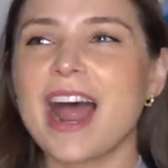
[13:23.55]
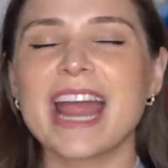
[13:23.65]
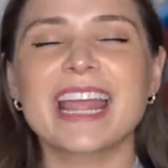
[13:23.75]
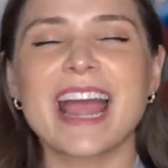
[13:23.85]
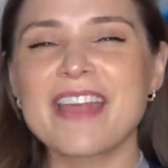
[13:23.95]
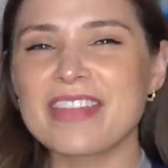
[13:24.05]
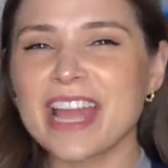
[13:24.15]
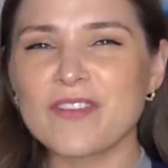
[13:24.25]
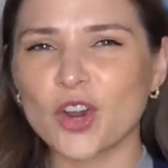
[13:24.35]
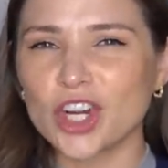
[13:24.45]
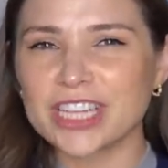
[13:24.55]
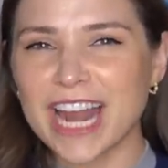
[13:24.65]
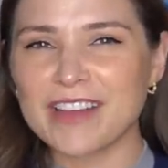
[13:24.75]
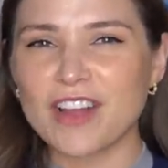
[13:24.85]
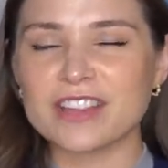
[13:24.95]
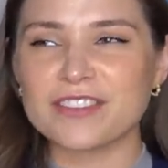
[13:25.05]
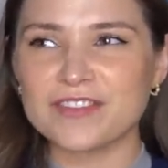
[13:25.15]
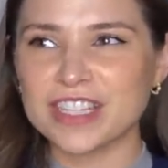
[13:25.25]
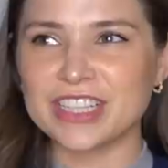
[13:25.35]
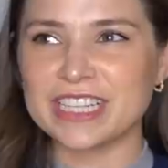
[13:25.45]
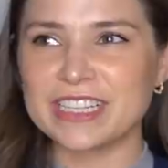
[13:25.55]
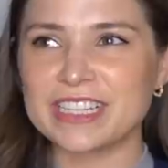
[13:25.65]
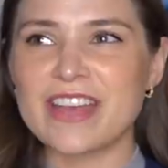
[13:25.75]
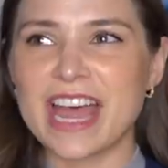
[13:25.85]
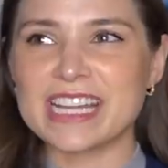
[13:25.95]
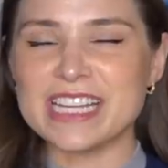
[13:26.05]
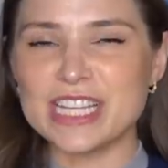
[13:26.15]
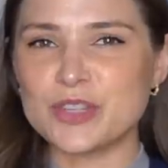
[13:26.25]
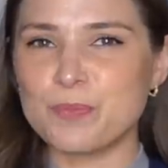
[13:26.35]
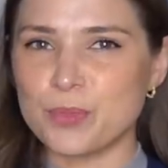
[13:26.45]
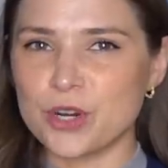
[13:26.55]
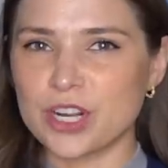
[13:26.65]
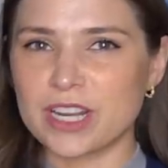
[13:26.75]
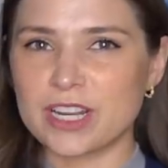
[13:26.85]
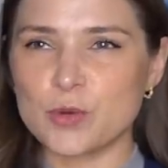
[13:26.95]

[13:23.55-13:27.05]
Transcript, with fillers: I think I've heard that. I've gotten the feeling that each book